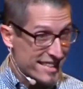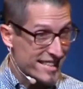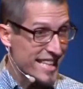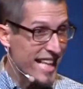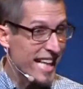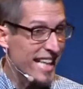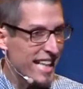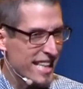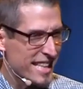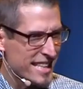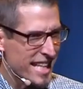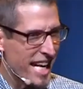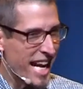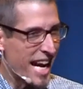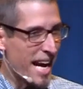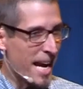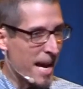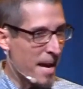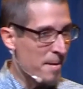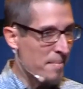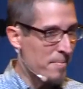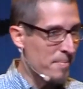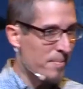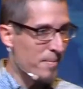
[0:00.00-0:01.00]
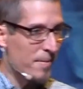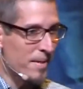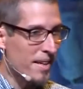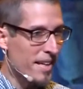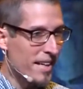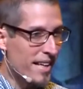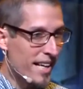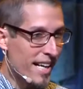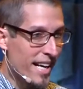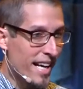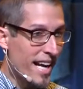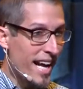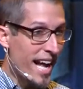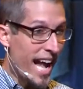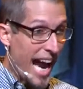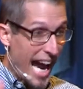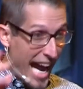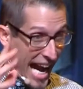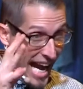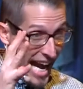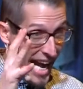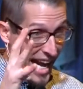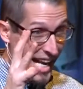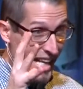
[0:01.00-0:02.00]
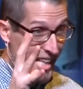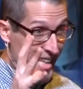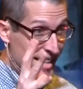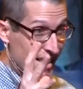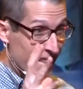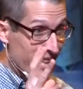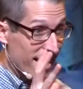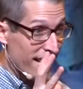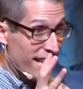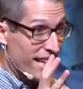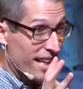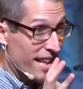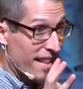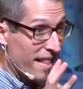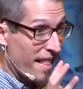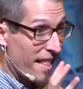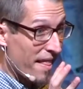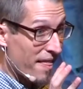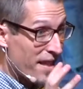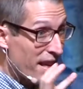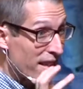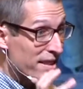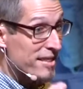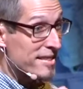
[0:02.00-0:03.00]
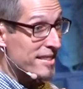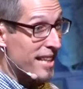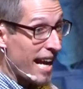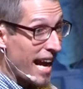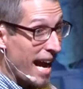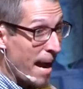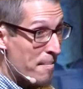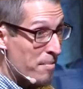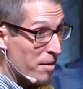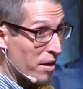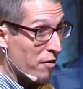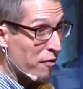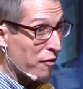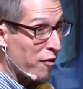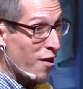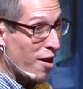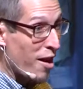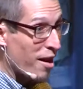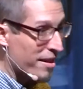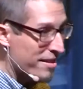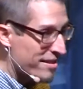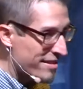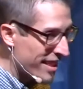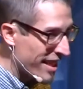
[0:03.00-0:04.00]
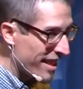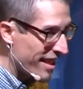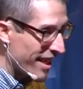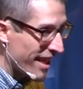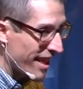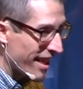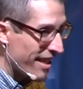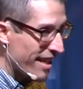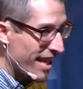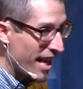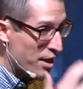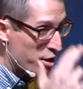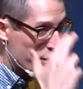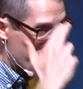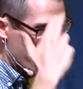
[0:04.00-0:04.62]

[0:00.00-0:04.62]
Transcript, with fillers: second time, and this time the fog set in, and